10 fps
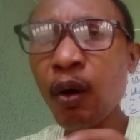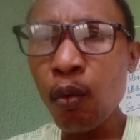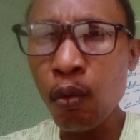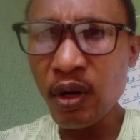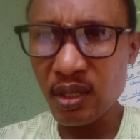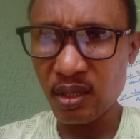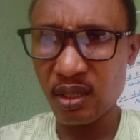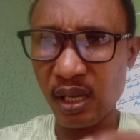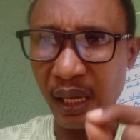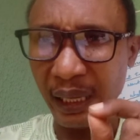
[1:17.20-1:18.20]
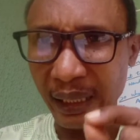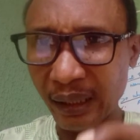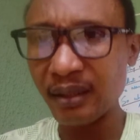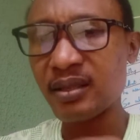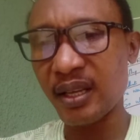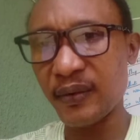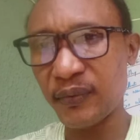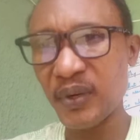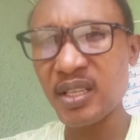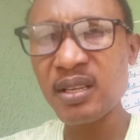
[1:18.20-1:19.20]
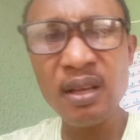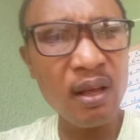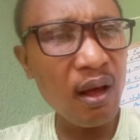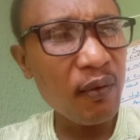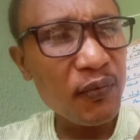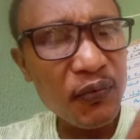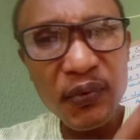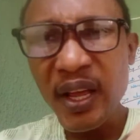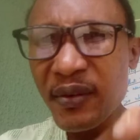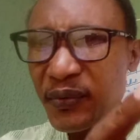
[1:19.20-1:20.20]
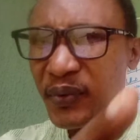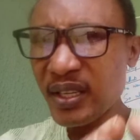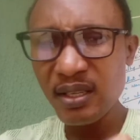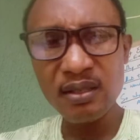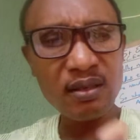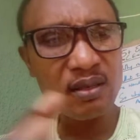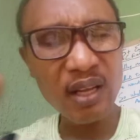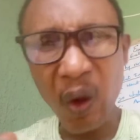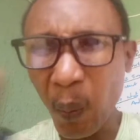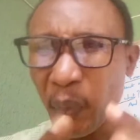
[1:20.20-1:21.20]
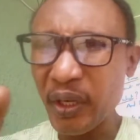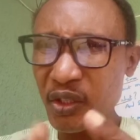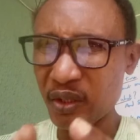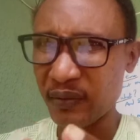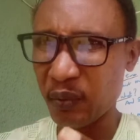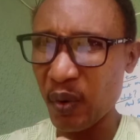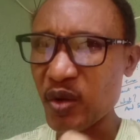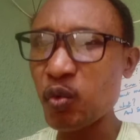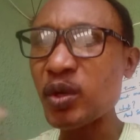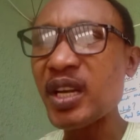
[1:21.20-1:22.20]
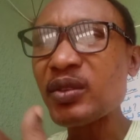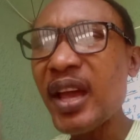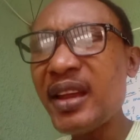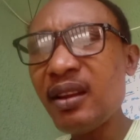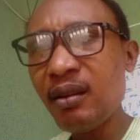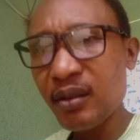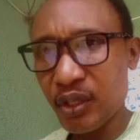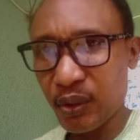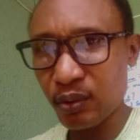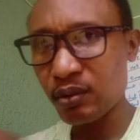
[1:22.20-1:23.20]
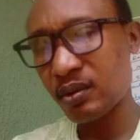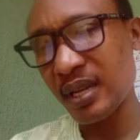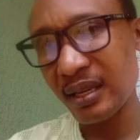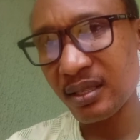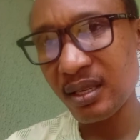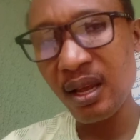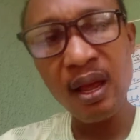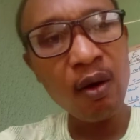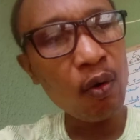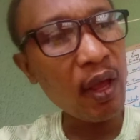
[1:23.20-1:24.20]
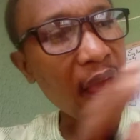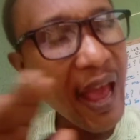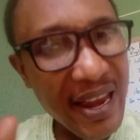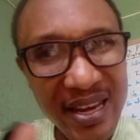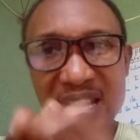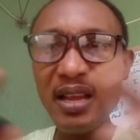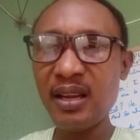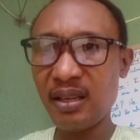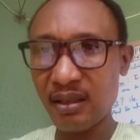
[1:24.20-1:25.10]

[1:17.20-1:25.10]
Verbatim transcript: what is a phrase? A phrase is just a combination of words without any logical sense. Okay, any